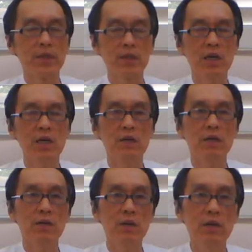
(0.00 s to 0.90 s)
Count.
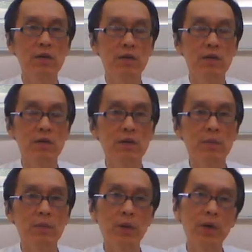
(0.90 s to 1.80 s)

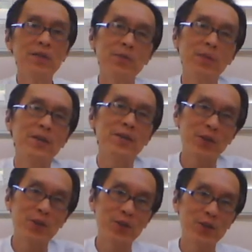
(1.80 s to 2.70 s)
But when you might
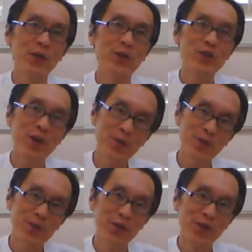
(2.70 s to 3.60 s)
throw those off,
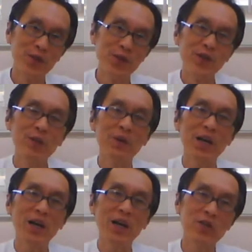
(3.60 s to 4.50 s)
you
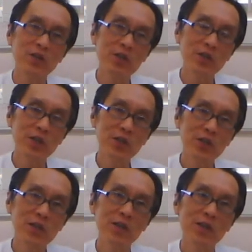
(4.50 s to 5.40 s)
might
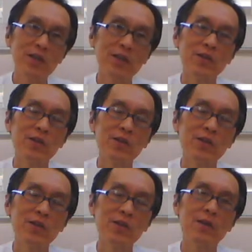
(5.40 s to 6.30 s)
hallucination, you
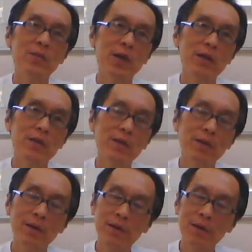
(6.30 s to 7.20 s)
might
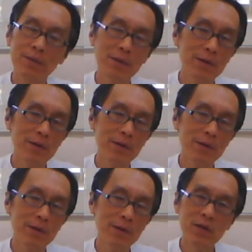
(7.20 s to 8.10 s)

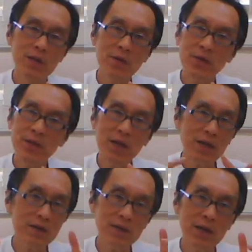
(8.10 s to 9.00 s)
get into different
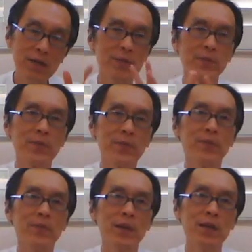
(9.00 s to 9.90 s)
kind of stuff,
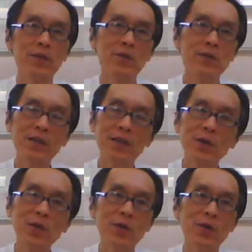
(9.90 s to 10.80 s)
and you still
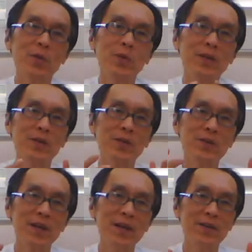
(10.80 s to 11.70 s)
don't know whether you're
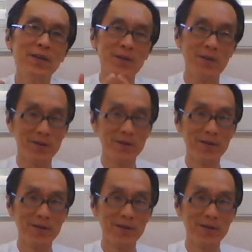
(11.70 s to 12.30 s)
right or wrong.